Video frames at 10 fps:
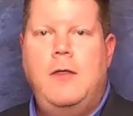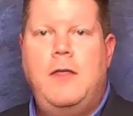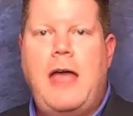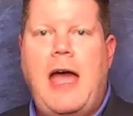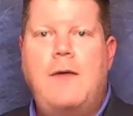
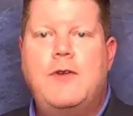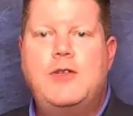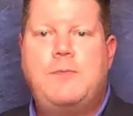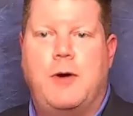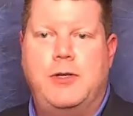The
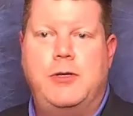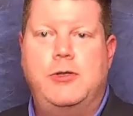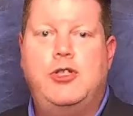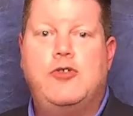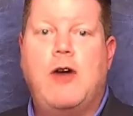average
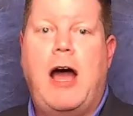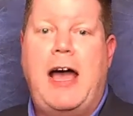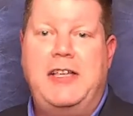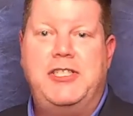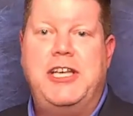person
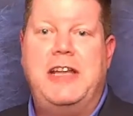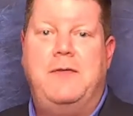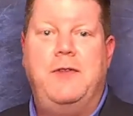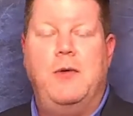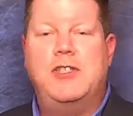tries to
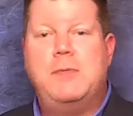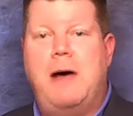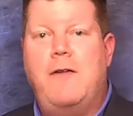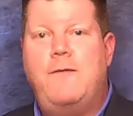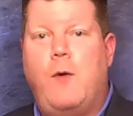influence
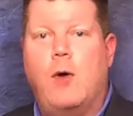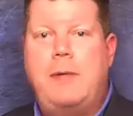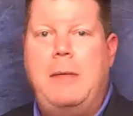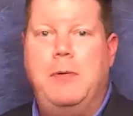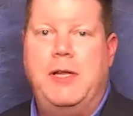about 4
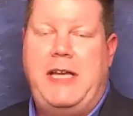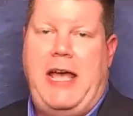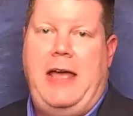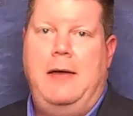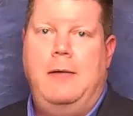people a day.